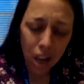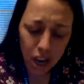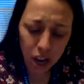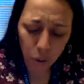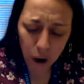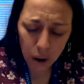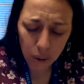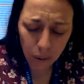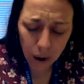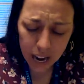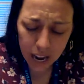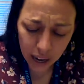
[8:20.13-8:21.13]
you know what?
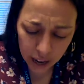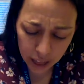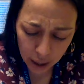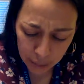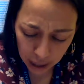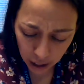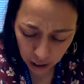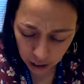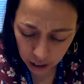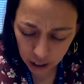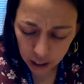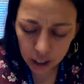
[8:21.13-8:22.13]
Right there in the middle,
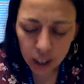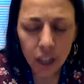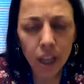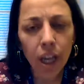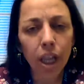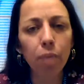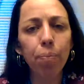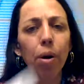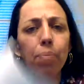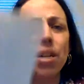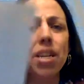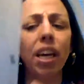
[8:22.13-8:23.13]
the
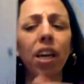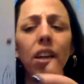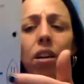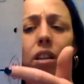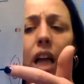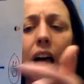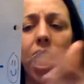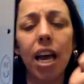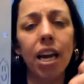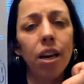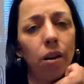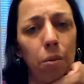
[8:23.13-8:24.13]
perpendicular
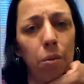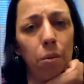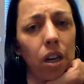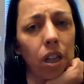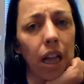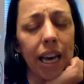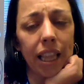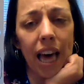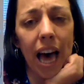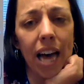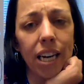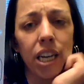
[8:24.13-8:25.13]
line would look like
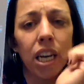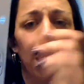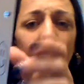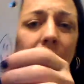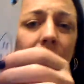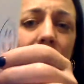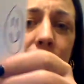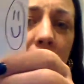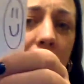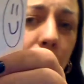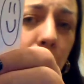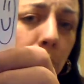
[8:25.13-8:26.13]
that. Like if
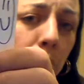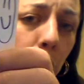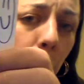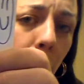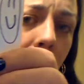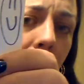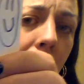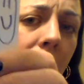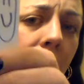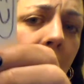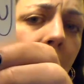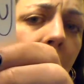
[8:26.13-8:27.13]
I zoomed way
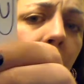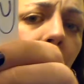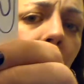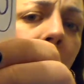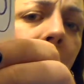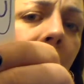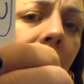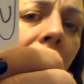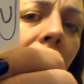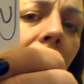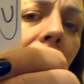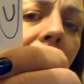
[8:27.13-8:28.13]
in right there
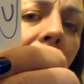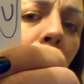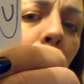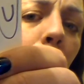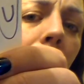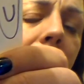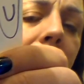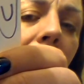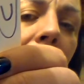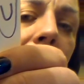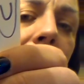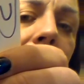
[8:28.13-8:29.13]
on that one
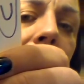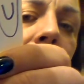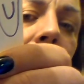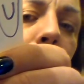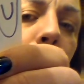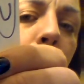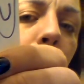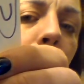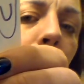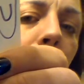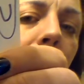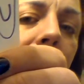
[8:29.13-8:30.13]
dot, would you
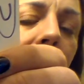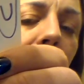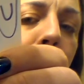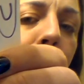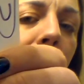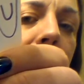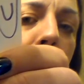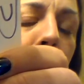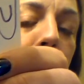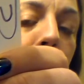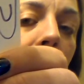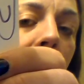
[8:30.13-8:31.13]
agree that compared that purple
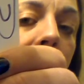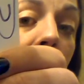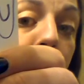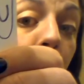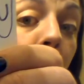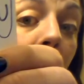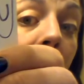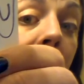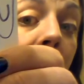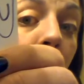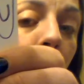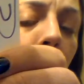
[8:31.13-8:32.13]
line, that blue
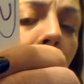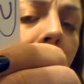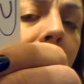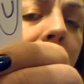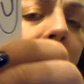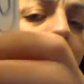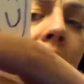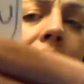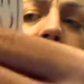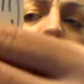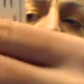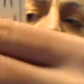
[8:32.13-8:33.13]
line, right there in
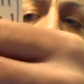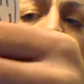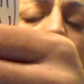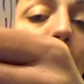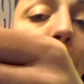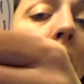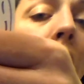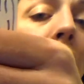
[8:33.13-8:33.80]
that very small